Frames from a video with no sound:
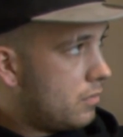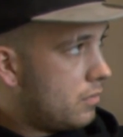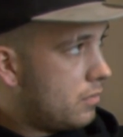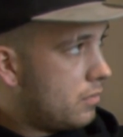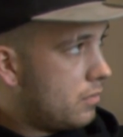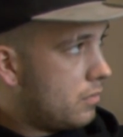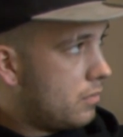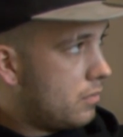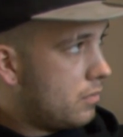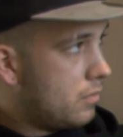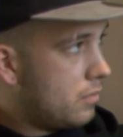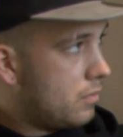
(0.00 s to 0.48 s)

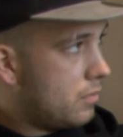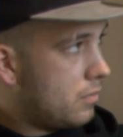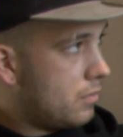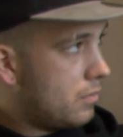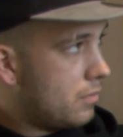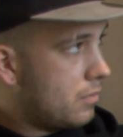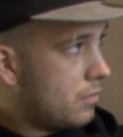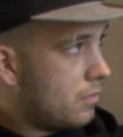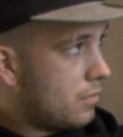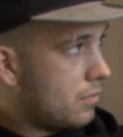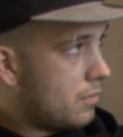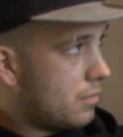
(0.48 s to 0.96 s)

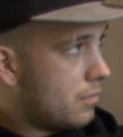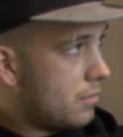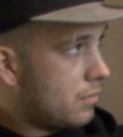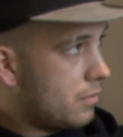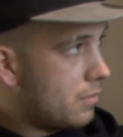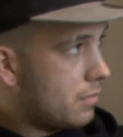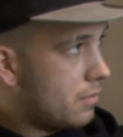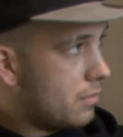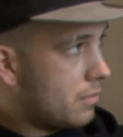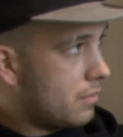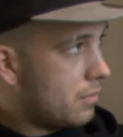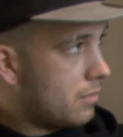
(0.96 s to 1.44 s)

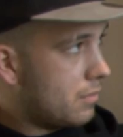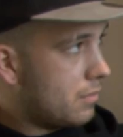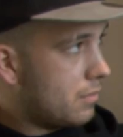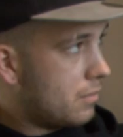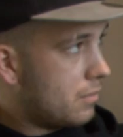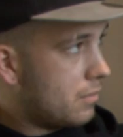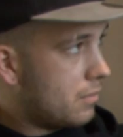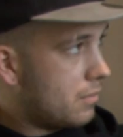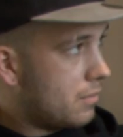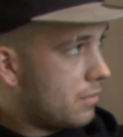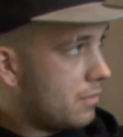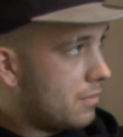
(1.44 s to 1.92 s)

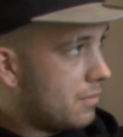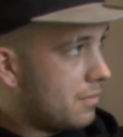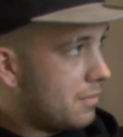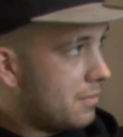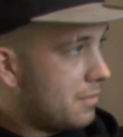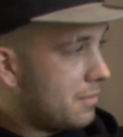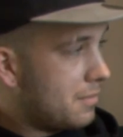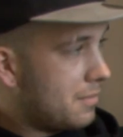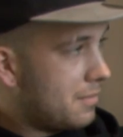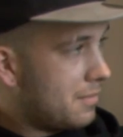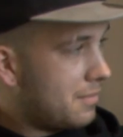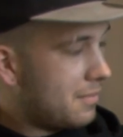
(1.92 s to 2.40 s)

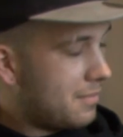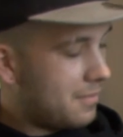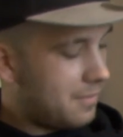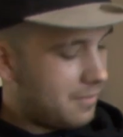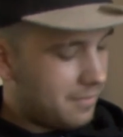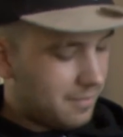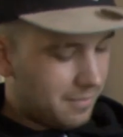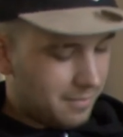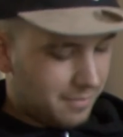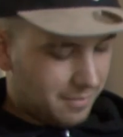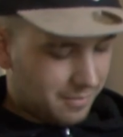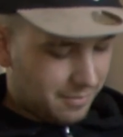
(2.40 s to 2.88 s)

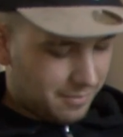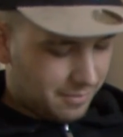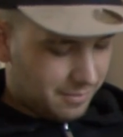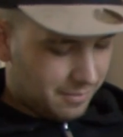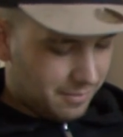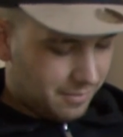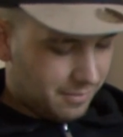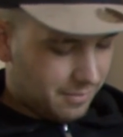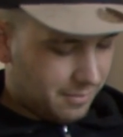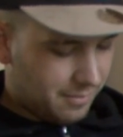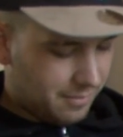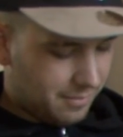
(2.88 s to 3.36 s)

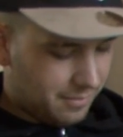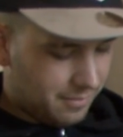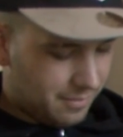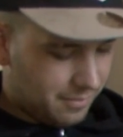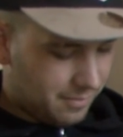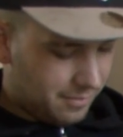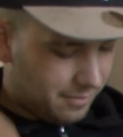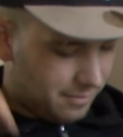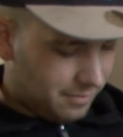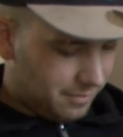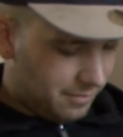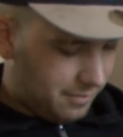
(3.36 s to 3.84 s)

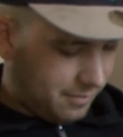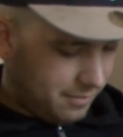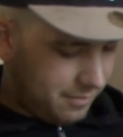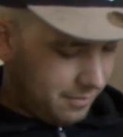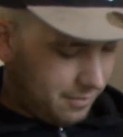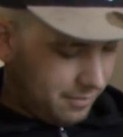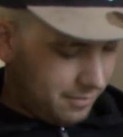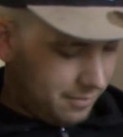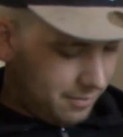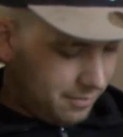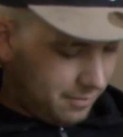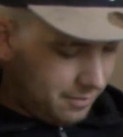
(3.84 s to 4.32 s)

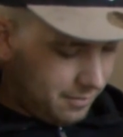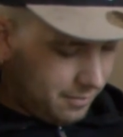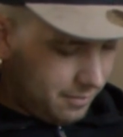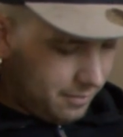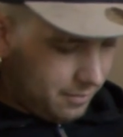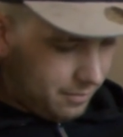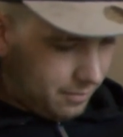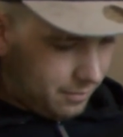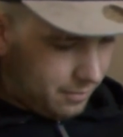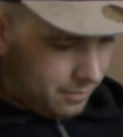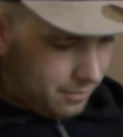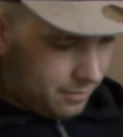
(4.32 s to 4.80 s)

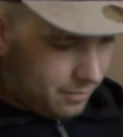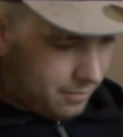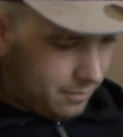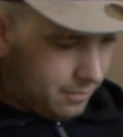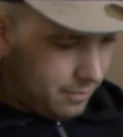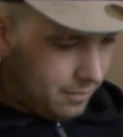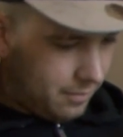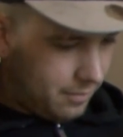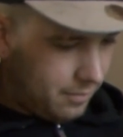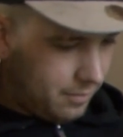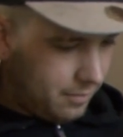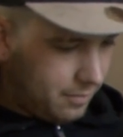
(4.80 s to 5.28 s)

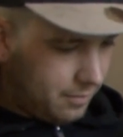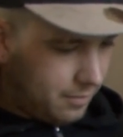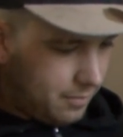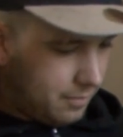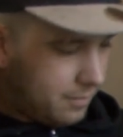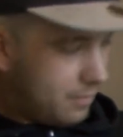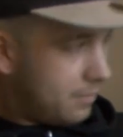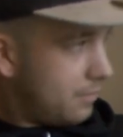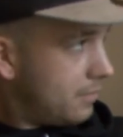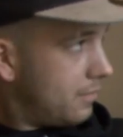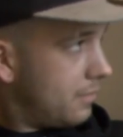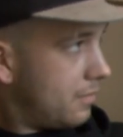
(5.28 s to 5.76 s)

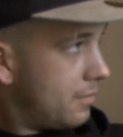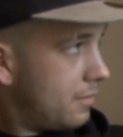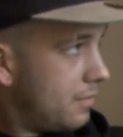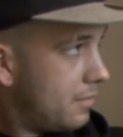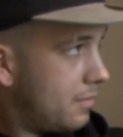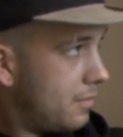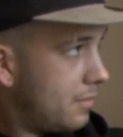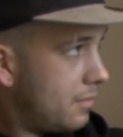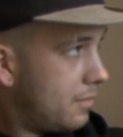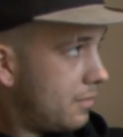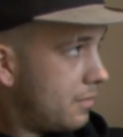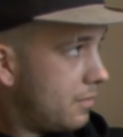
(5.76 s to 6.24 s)

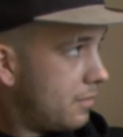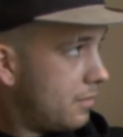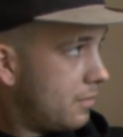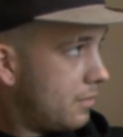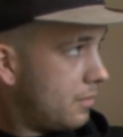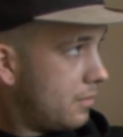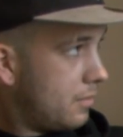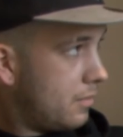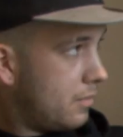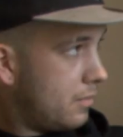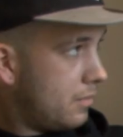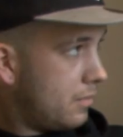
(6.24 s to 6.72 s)

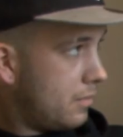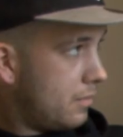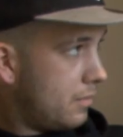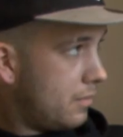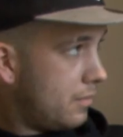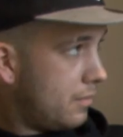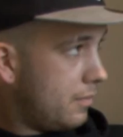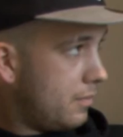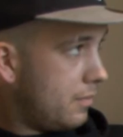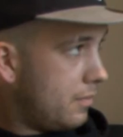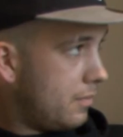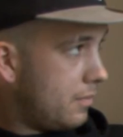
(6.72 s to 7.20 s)

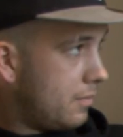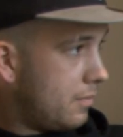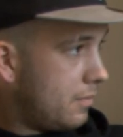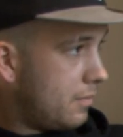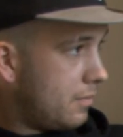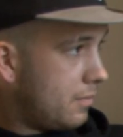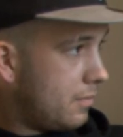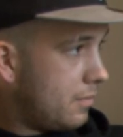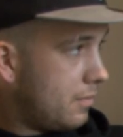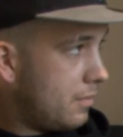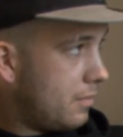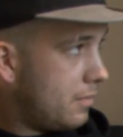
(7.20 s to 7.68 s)

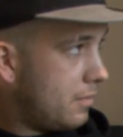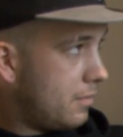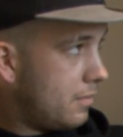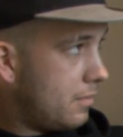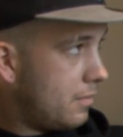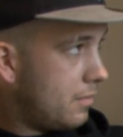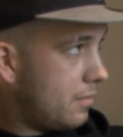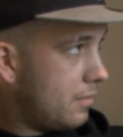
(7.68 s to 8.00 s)
(silent)